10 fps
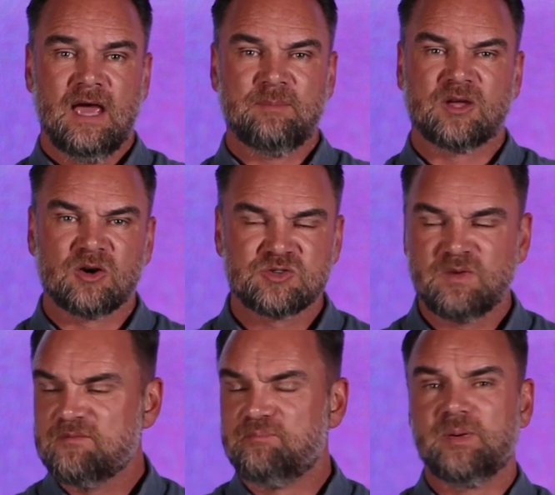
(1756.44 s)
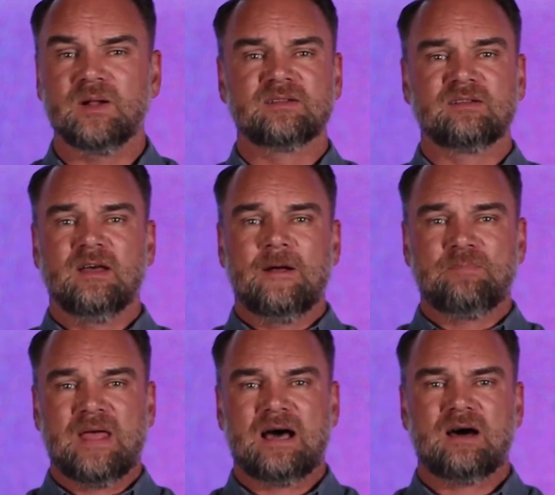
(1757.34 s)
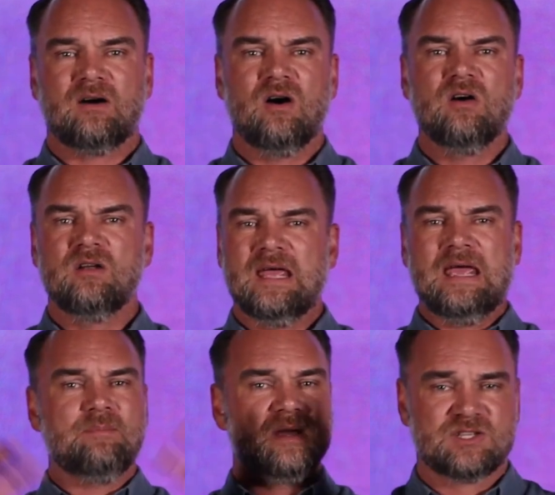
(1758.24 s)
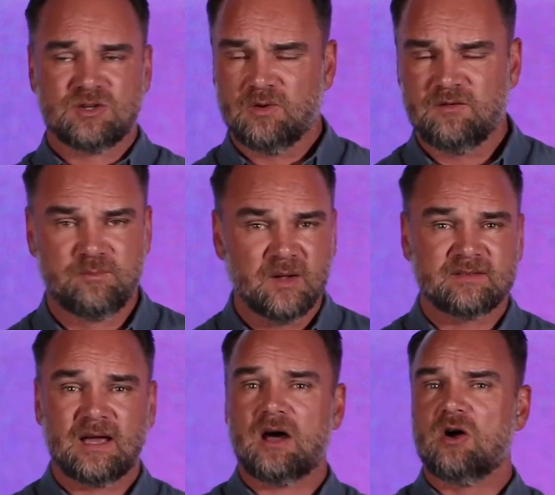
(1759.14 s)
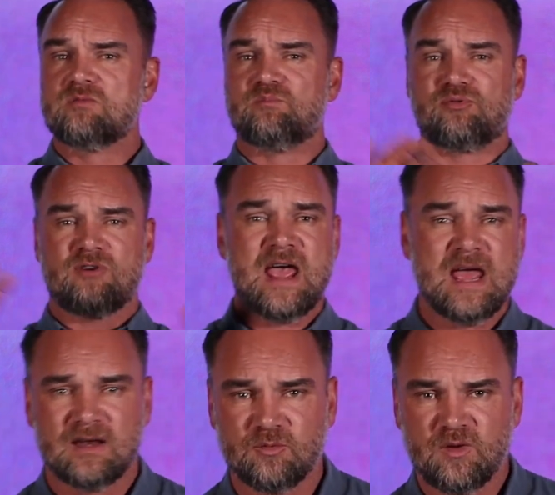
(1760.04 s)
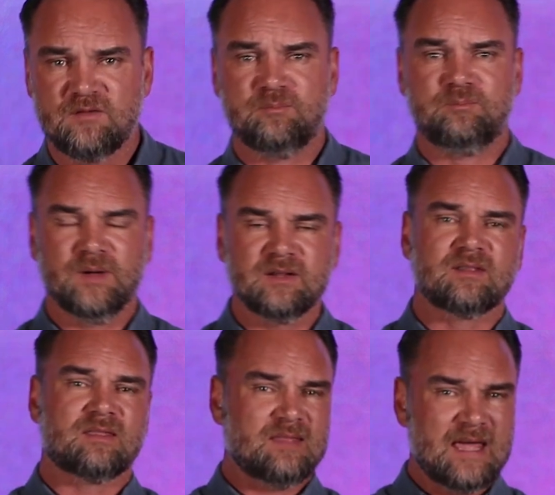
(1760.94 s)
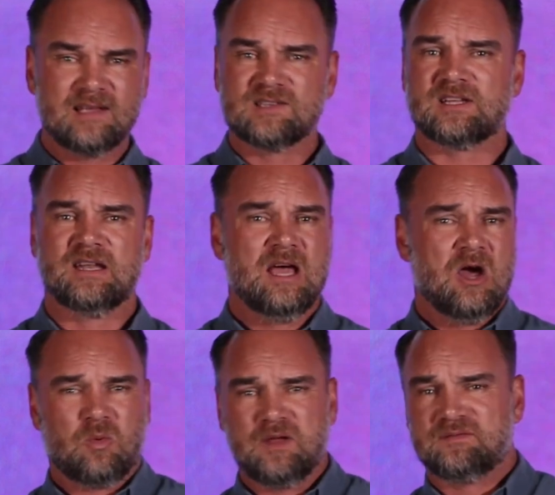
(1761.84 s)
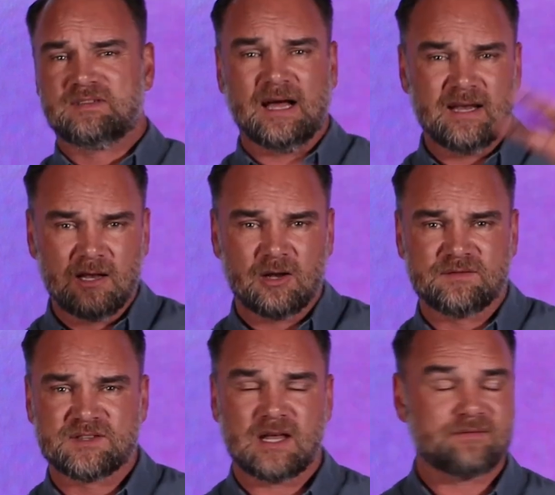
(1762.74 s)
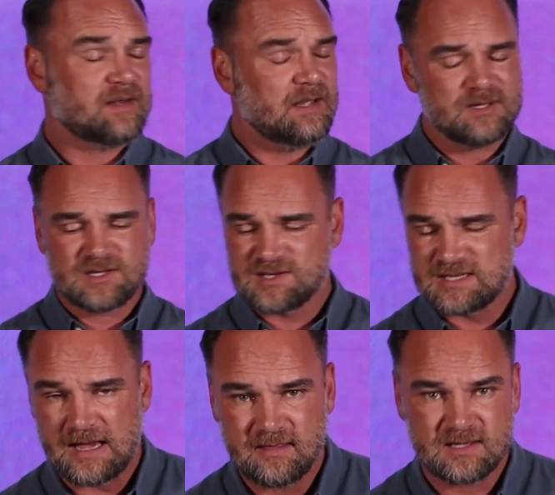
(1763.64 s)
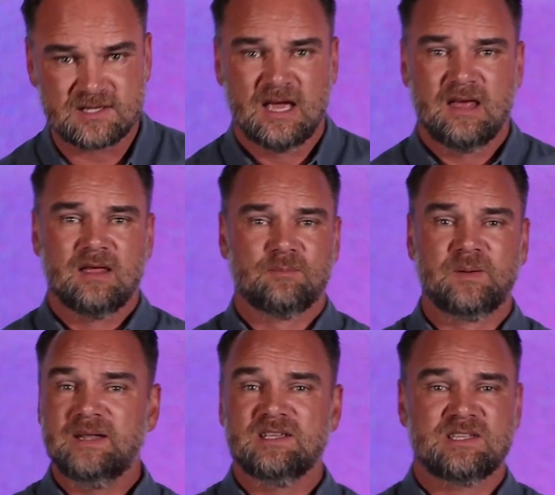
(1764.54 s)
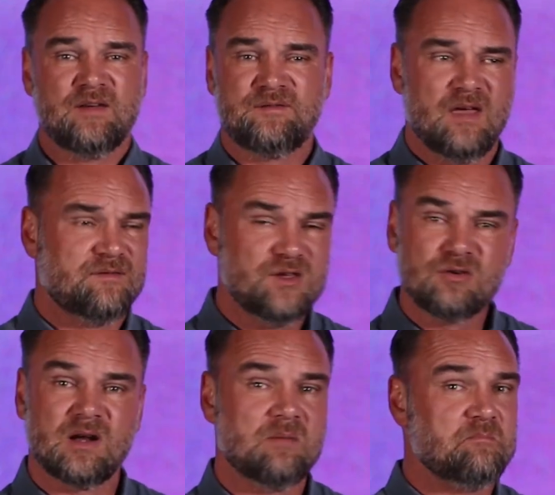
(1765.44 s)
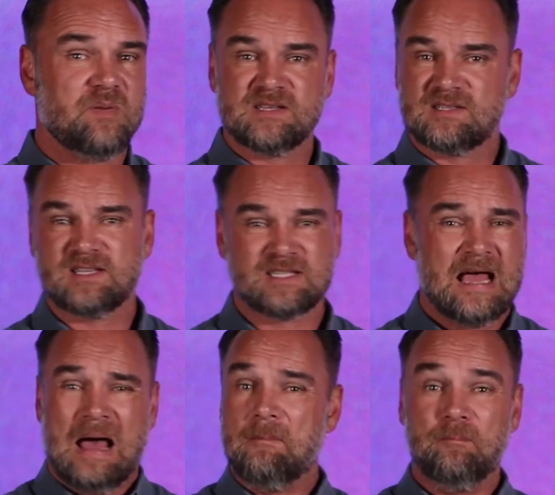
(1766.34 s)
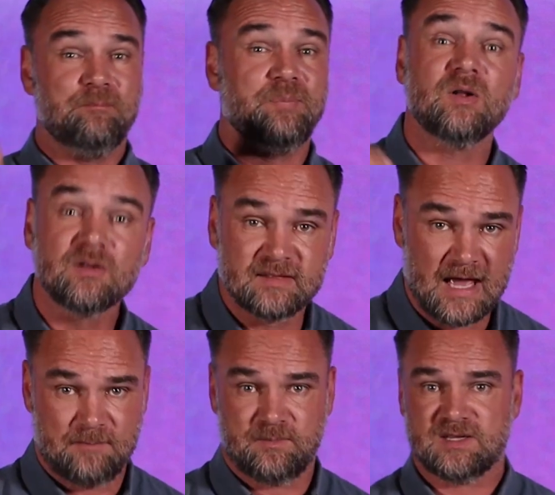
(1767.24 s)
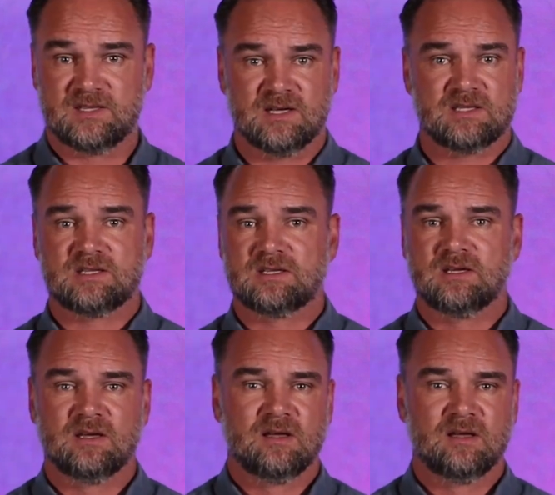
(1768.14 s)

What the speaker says: And because we've built our own image and we've built our own brand and we've built things and we've done a lot of stuff. And let me just say this, please, if you're in business, build that business.